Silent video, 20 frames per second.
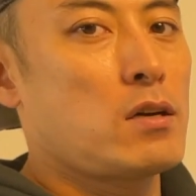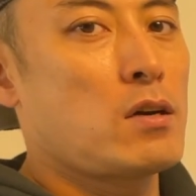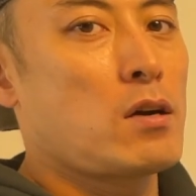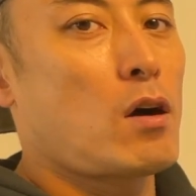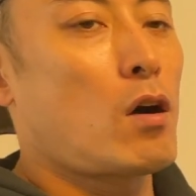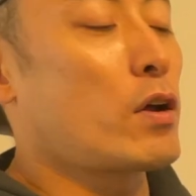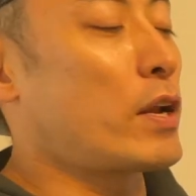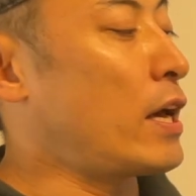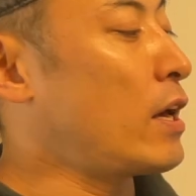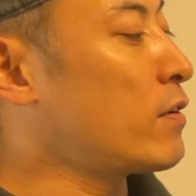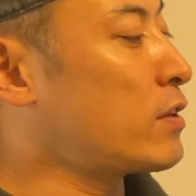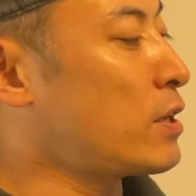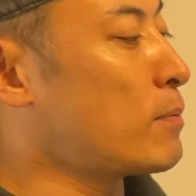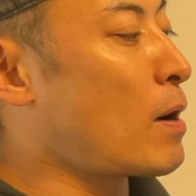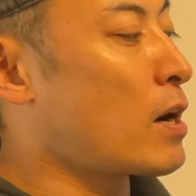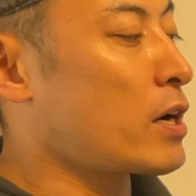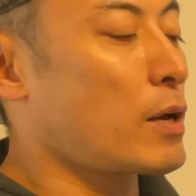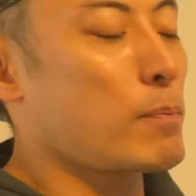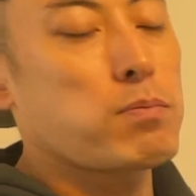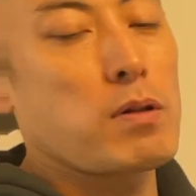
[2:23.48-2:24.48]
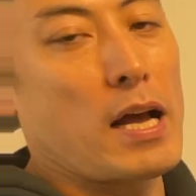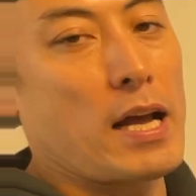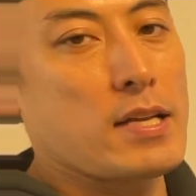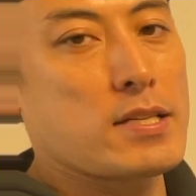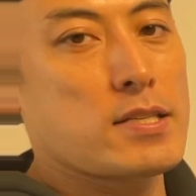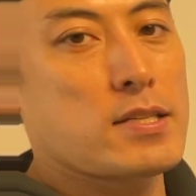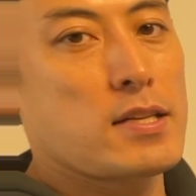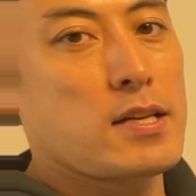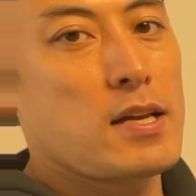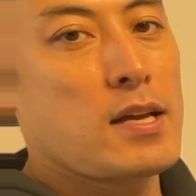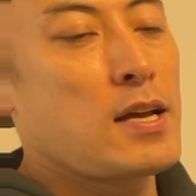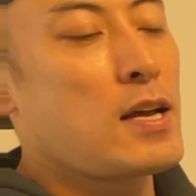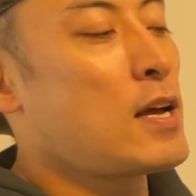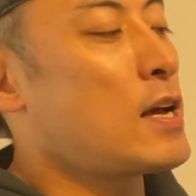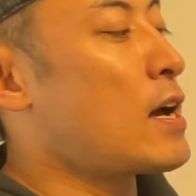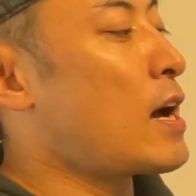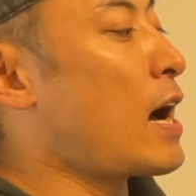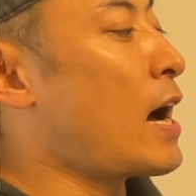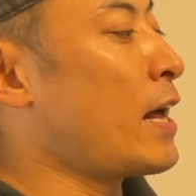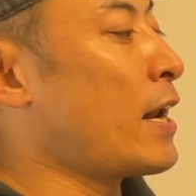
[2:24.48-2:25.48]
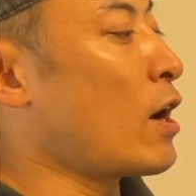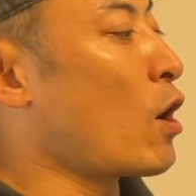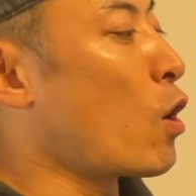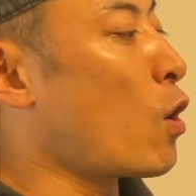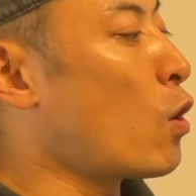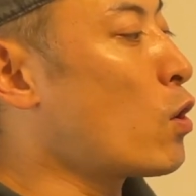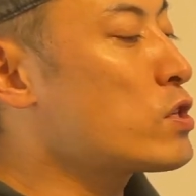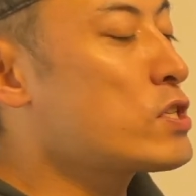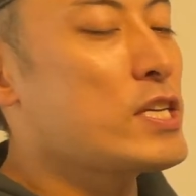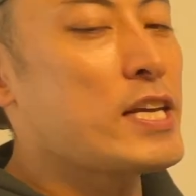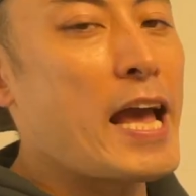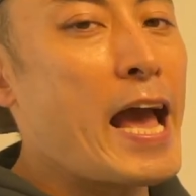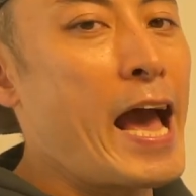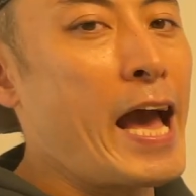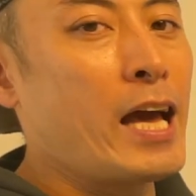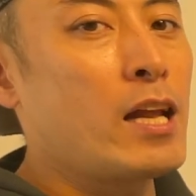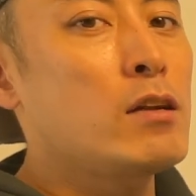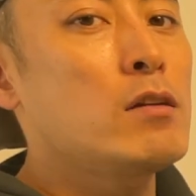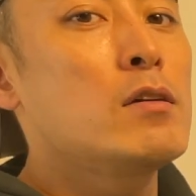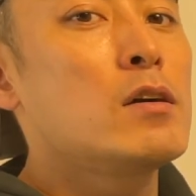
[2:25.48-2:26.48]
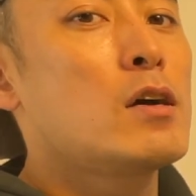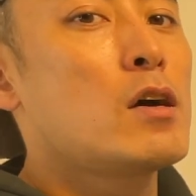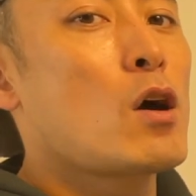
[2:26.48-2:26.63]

on the NFT marketplace. And OGN